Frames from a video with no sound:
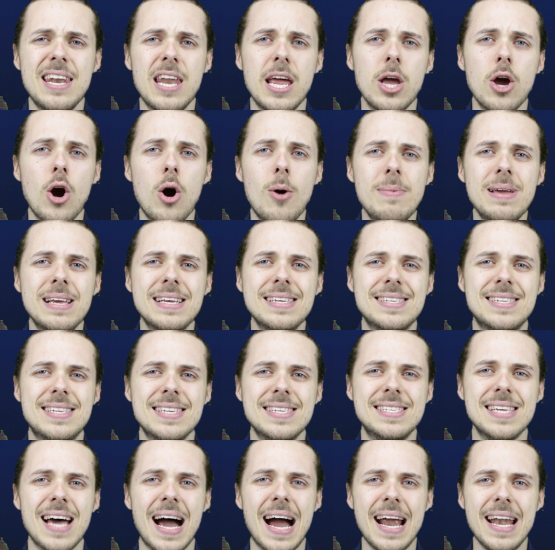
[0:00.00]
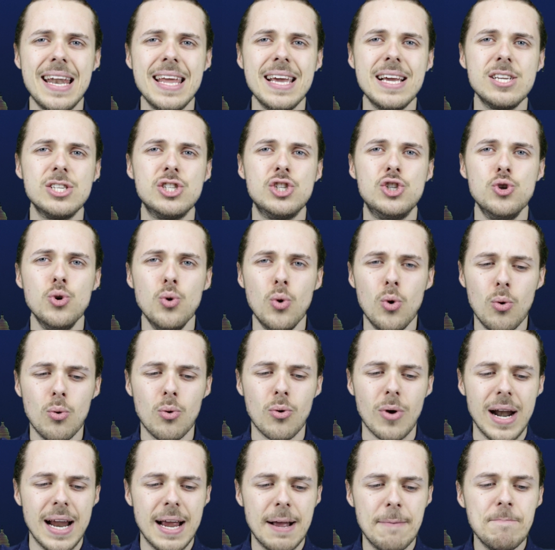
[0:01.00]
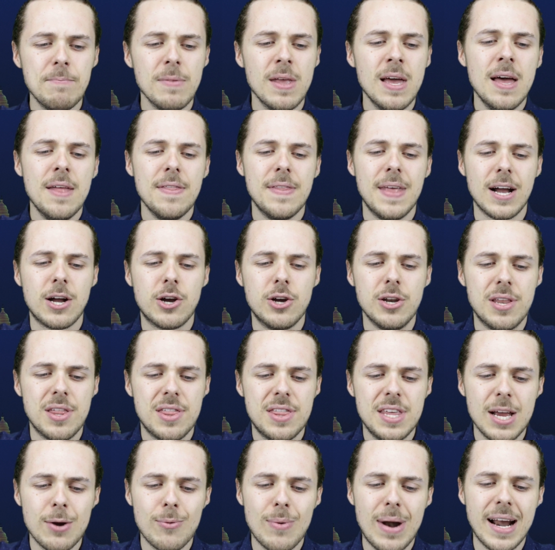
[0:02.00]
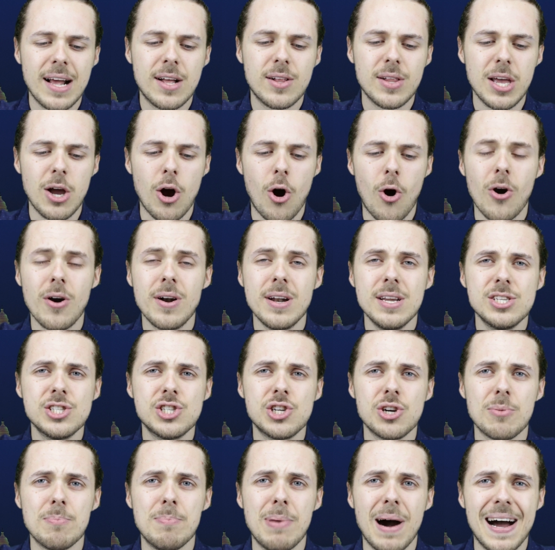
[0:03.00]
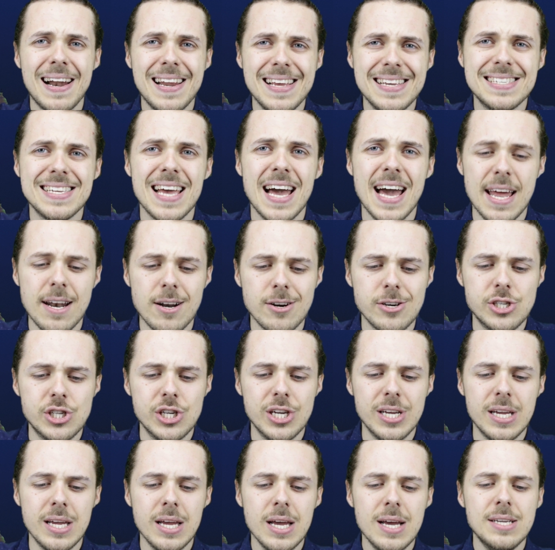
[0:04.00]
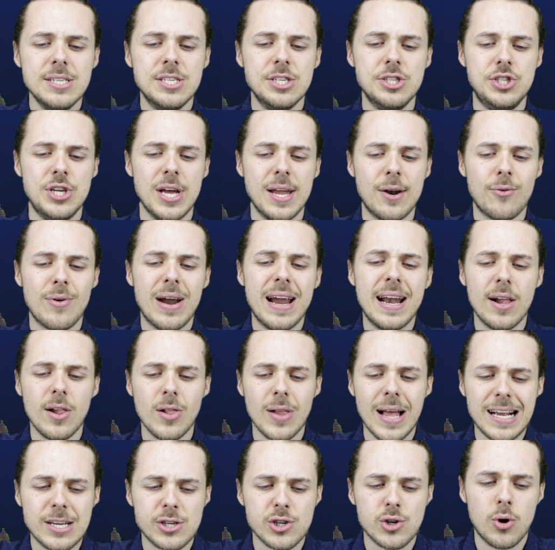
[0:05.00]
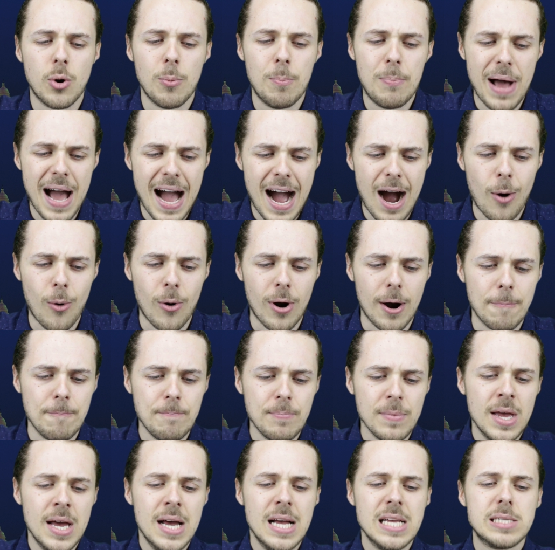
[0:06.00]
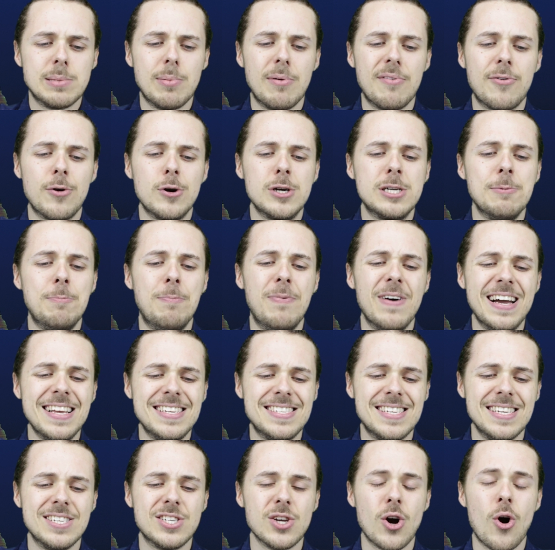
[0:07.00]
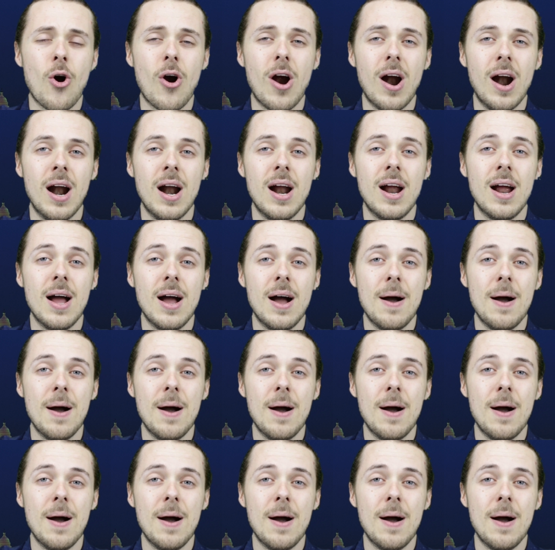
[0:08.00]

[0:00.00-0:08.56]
Naomi is designing jewelry that could theoretically harness your body's energy to generate electrical power. Some of her devices are